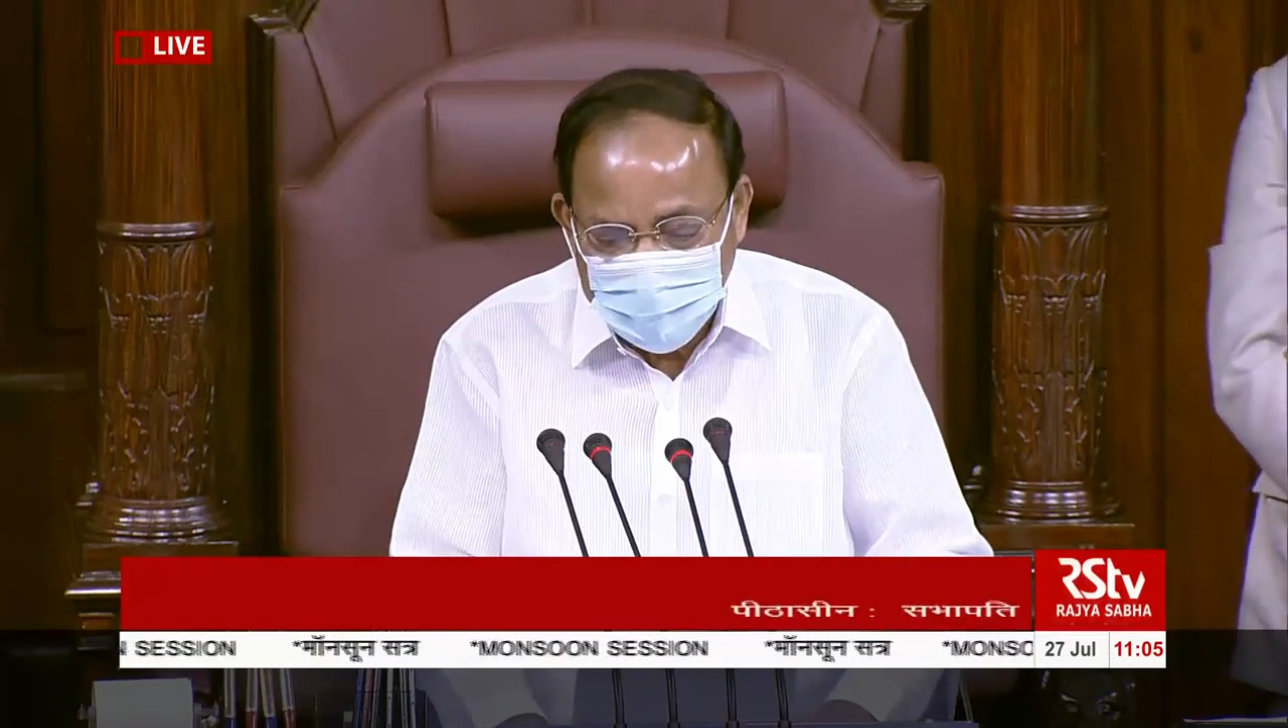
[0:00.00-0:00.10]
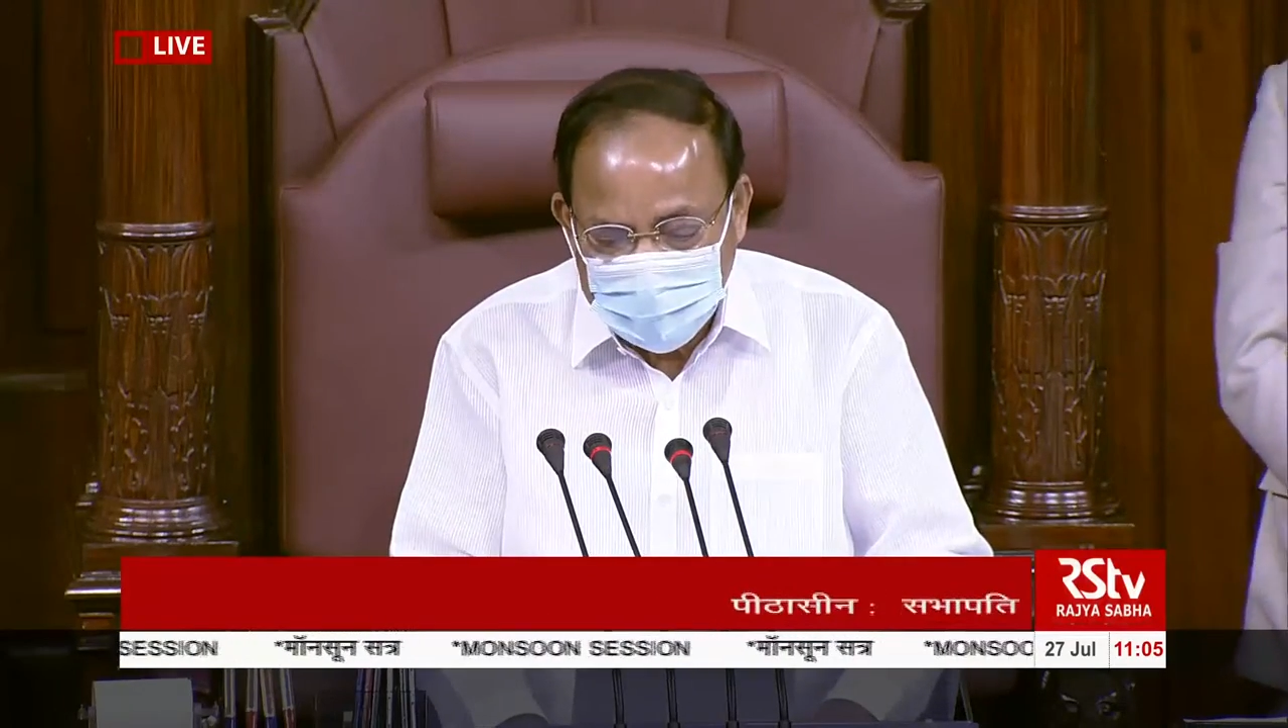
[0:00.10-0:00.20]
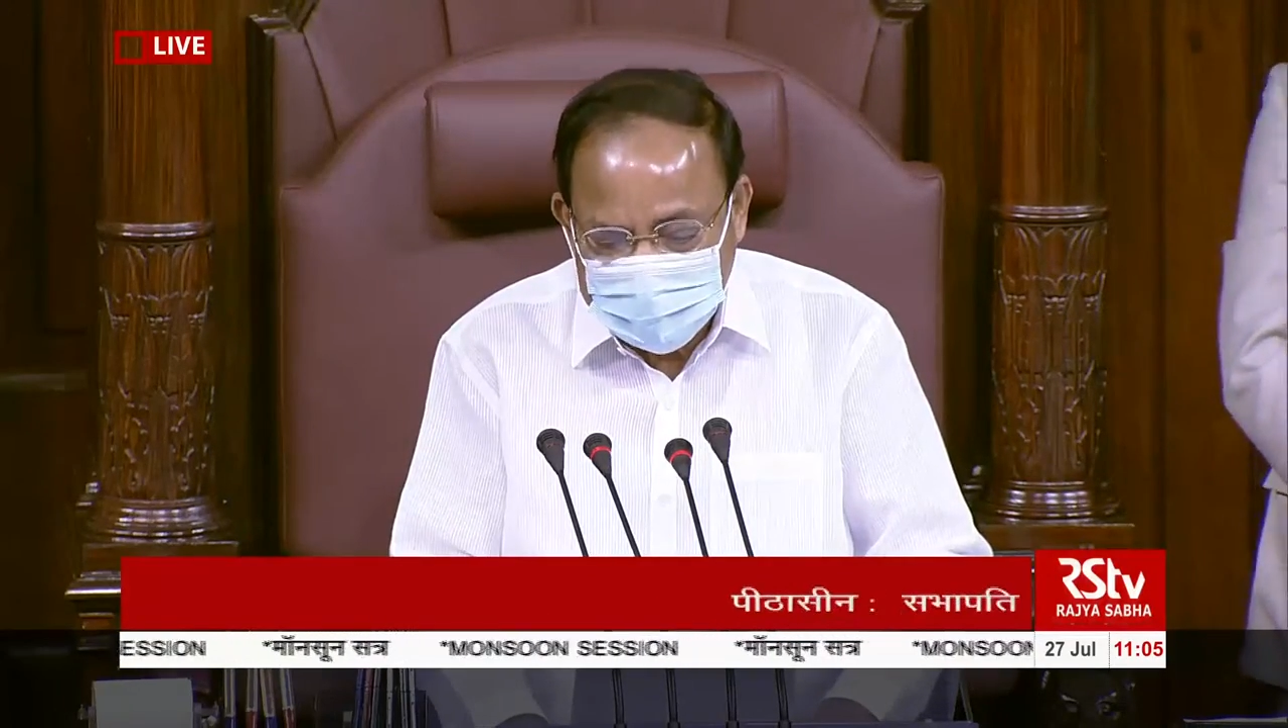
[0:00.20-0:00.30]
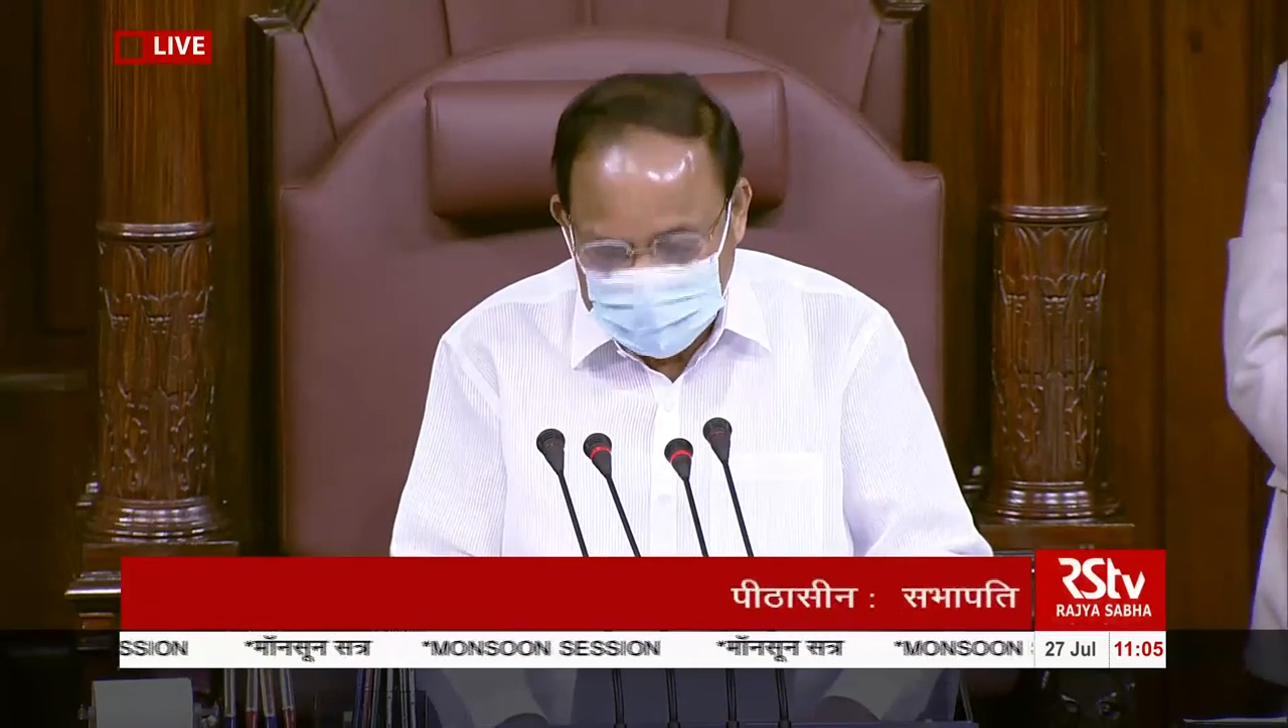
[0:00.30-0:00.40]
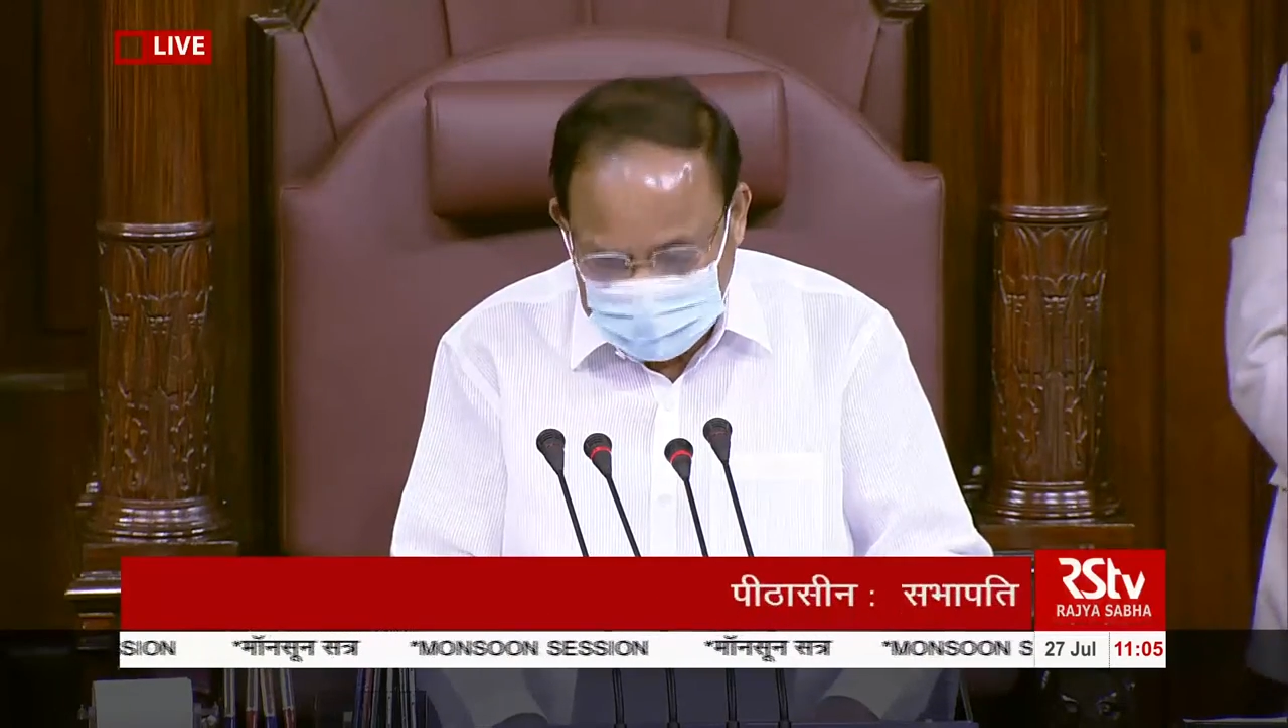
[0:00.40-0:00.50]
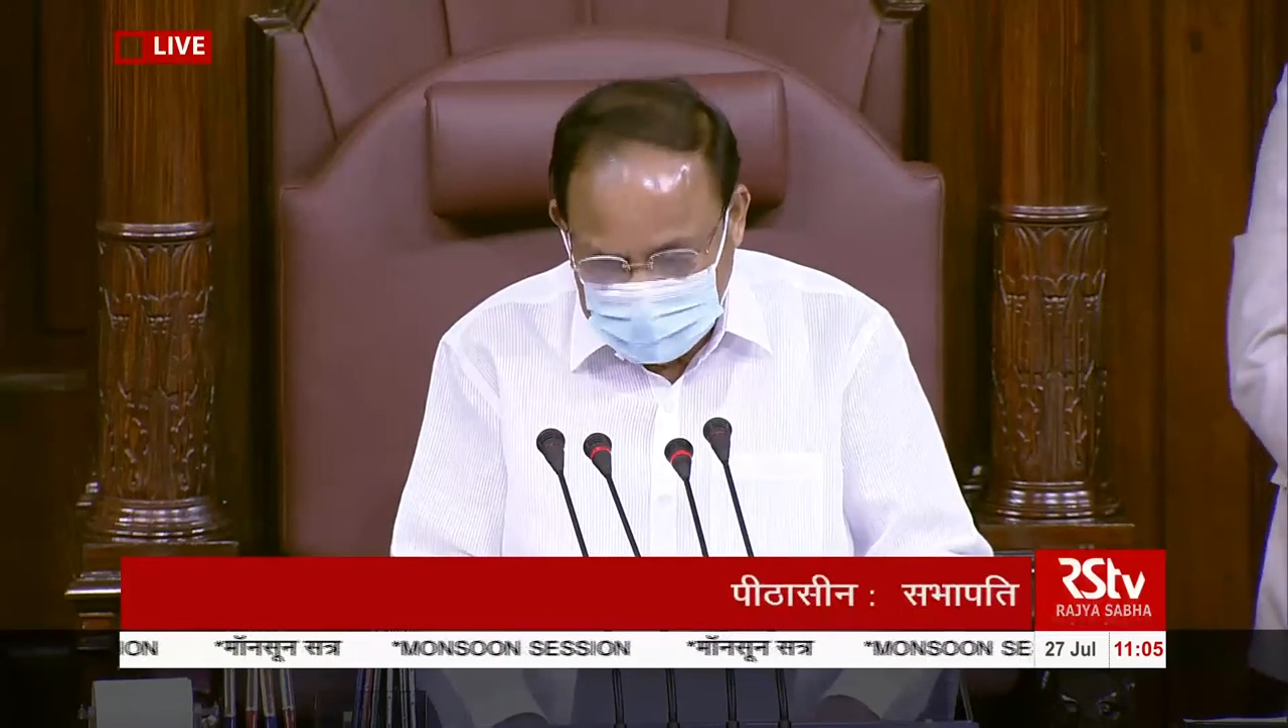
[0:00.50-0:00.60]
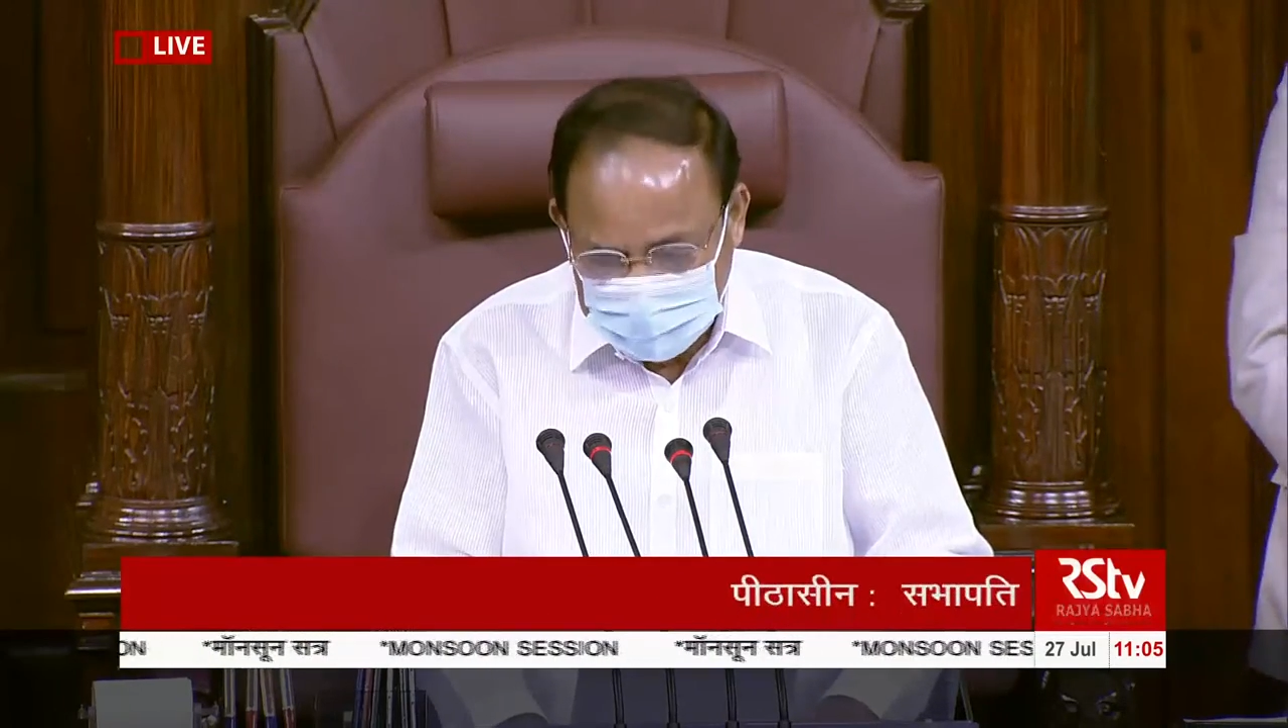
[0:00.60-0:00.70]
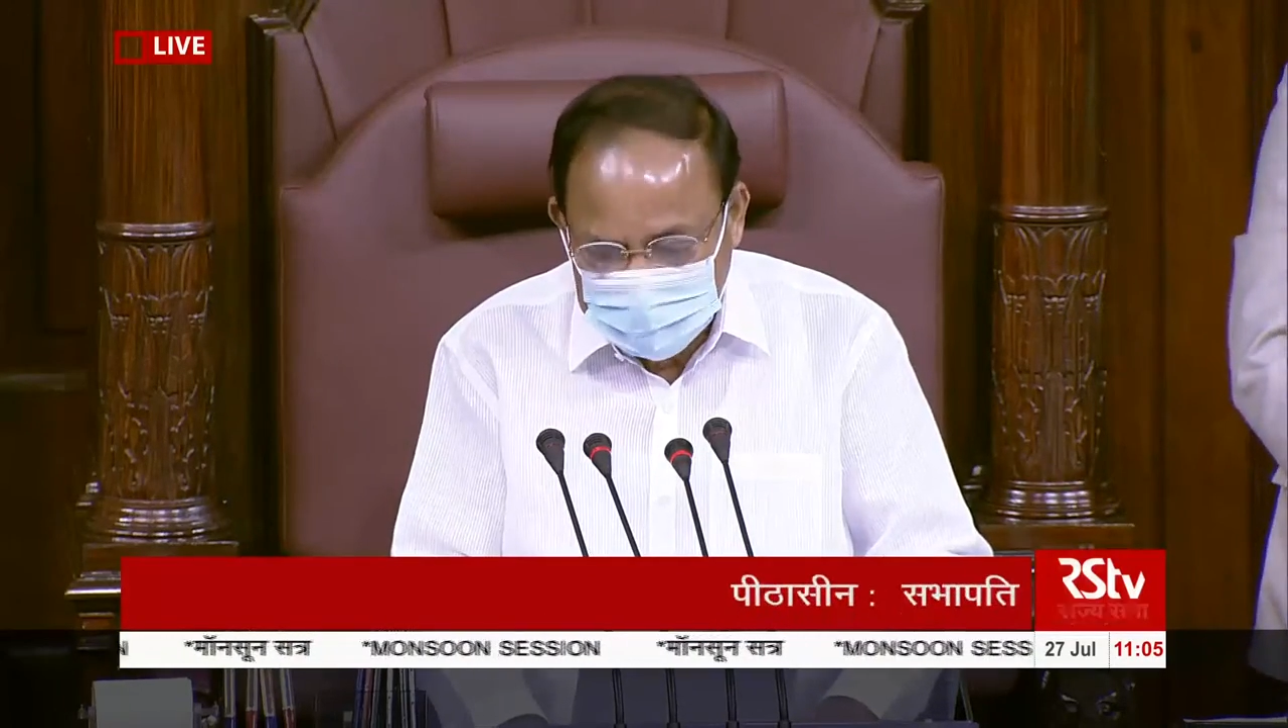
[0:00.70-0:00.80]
Ramappa